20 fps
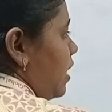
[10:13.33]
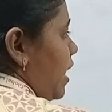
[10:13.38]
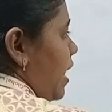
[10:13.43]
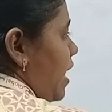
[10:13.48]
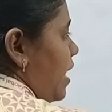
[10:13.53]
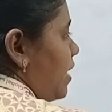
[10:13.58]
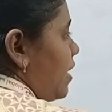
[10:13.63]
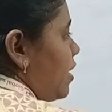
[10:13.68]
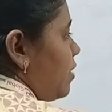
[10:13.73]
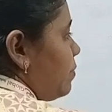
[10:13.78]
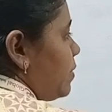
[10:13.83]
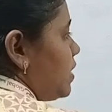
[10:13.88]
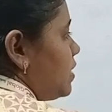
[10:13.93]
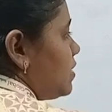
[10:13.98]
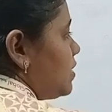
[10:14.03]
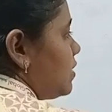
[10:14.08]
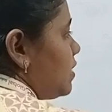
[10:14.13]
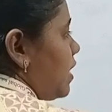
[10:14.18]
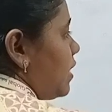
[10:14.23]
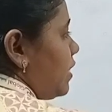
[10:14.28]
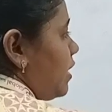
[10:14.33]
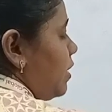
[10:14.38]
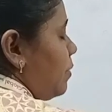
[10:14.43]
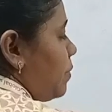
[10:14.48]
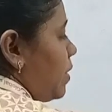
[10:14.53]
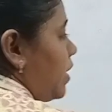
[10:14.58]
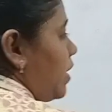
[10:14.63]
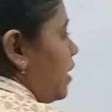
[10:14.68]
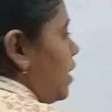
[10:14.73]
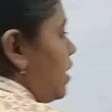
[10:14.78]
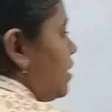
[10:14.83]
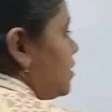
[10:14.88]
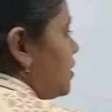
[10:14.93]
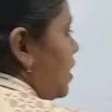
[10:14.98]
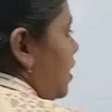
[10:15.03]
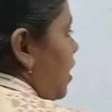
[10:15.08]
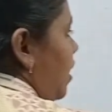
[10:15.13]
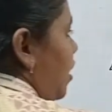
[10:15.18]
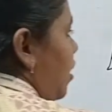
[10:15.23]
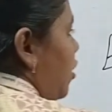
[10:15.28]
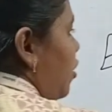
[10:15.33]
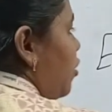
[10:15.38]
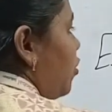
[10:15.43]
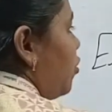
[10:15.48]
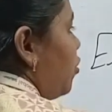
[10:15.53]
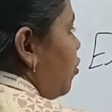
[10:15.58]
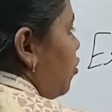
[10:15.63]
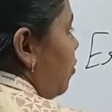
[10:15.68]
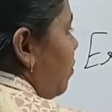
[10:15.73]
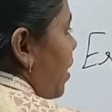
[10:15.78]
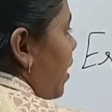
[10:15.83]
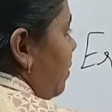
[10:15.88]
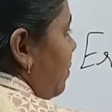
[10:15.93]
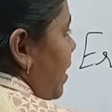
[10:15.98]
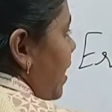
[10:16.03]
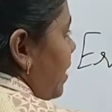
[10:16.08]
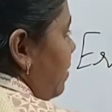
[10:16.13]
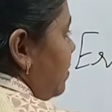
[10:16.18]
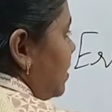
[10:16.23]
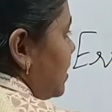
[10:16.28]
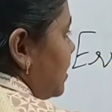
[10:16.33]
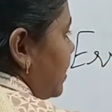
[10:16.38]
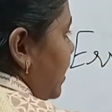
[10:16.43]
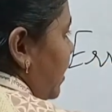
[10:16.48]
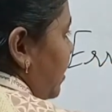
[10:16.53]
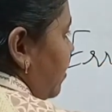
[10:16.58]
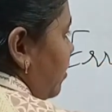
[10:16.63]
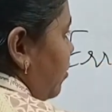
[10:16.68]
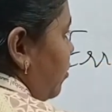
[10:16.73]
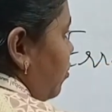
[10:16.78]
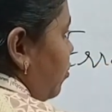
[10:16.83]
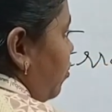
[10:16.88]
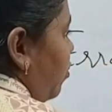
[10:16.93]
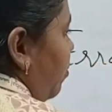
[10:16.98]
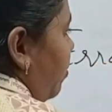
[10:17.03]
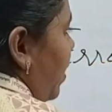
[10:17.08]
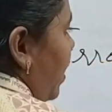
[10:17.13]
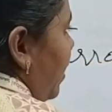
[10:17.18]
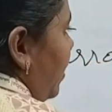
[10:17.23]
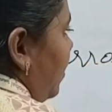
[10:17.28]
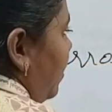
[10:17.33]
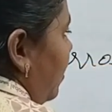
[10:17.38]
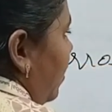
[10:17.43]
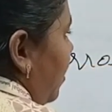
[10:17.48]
Error means nothing but it's a human made mistake. Human